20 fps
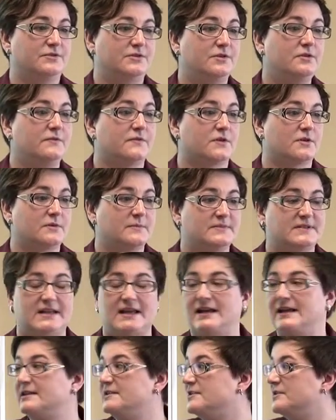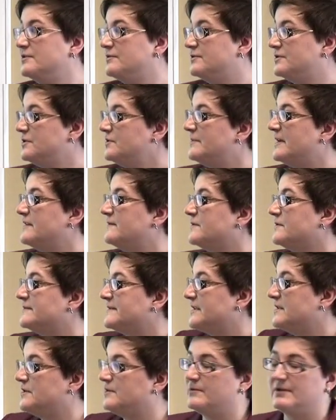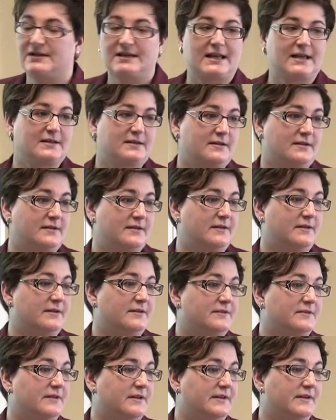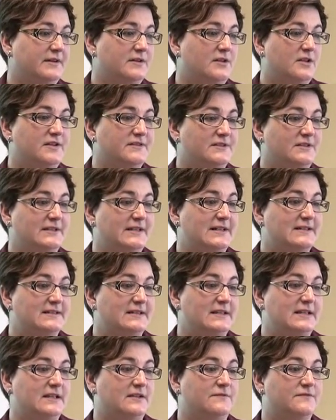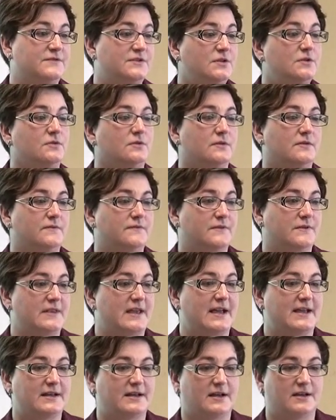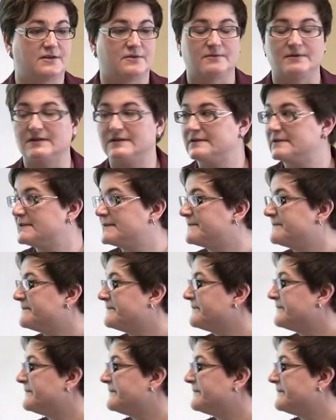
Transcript: two verbs and you, two main verbs, and you would get a, a clausal density of two for that utterance.